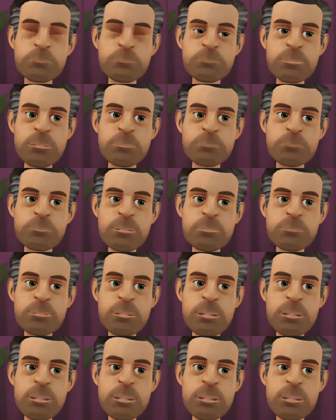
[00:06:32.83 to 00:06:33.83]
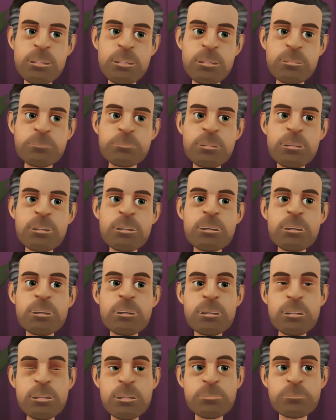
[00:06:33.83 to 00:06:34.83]
from being killed by the police
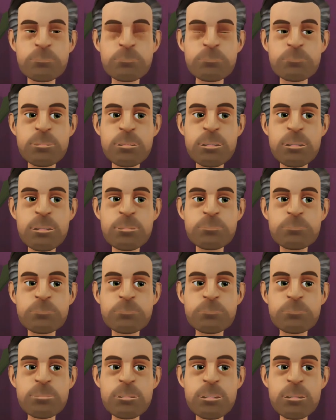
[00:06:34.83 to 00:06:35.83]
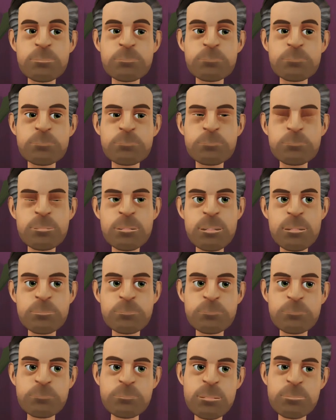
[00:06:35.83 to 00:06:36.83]
than white people.
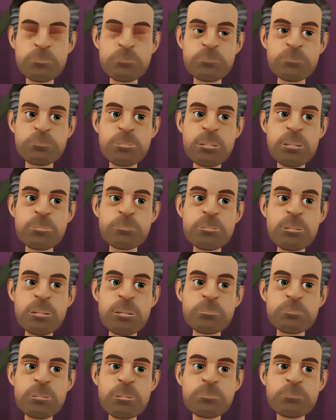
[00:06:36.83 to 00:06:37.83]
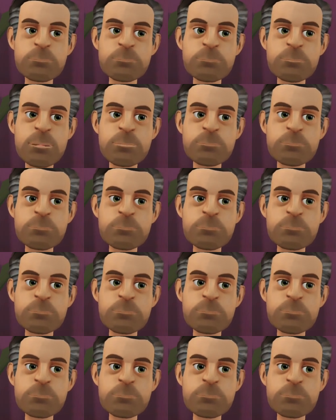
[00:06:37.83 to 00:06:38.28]
Today, I think it's 2.5.